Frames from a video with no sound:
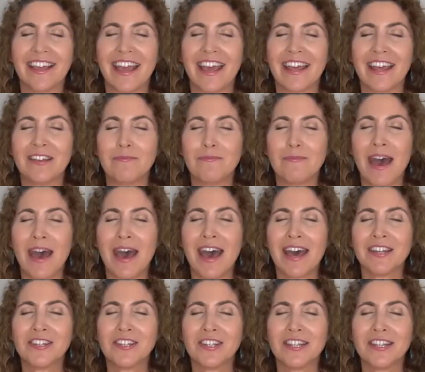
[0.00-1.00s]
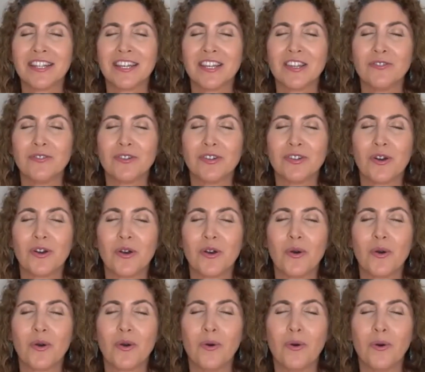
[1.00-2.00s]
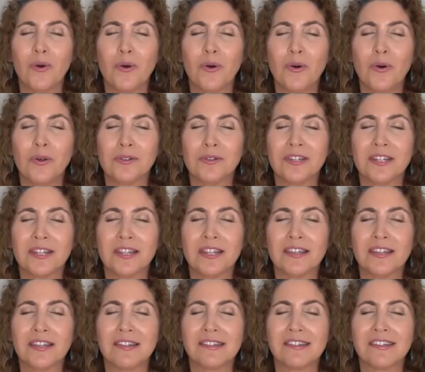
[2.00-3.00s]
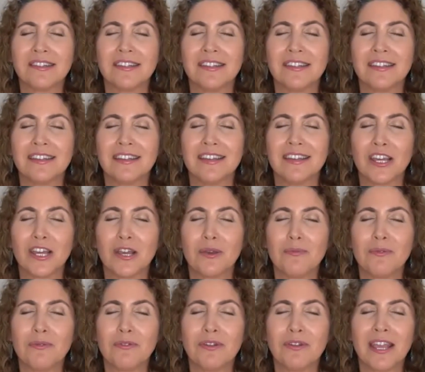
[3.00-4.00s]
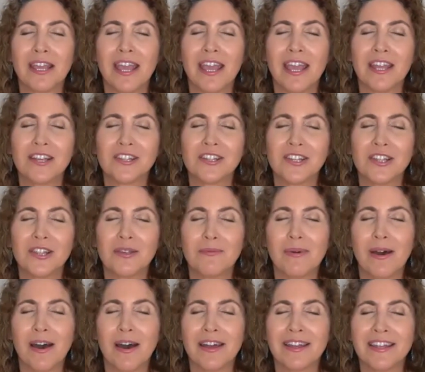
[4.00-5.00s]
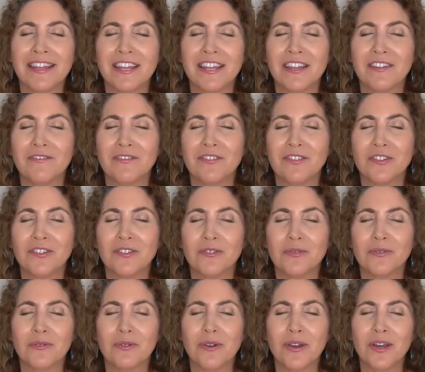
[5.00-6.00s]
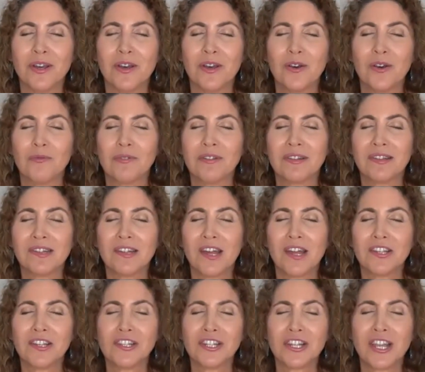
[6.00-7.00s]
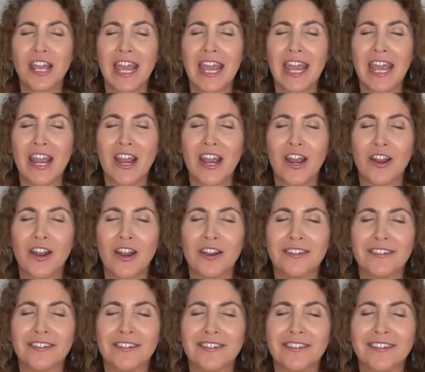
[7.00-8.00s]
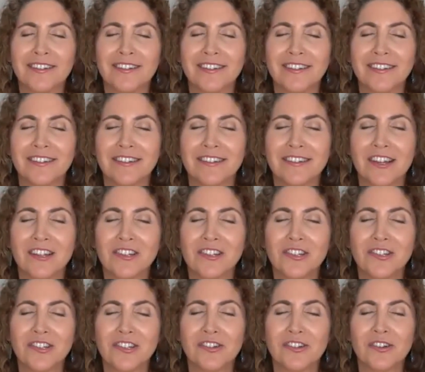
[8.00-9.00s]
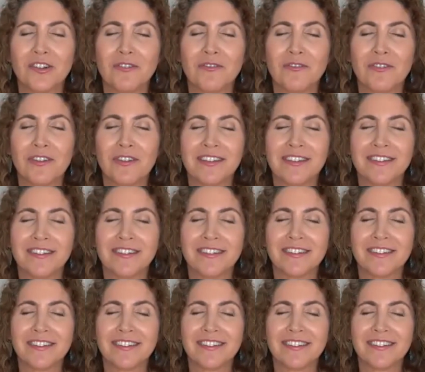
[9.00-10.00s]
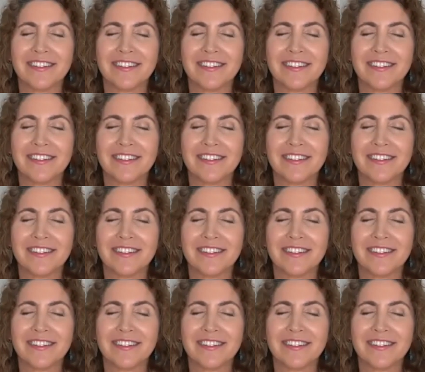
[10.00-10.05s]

and imagine that you can hold this communication the body gives you with such care, such service,